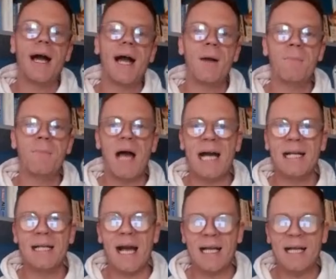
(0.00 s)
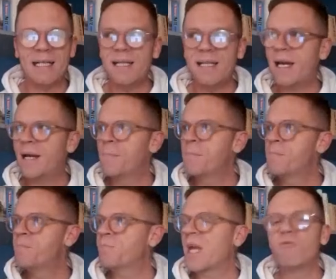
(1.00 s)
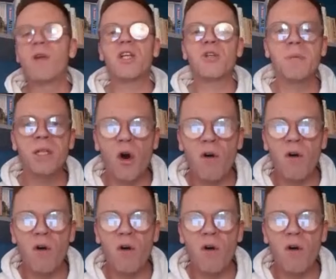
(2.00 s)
And enrichment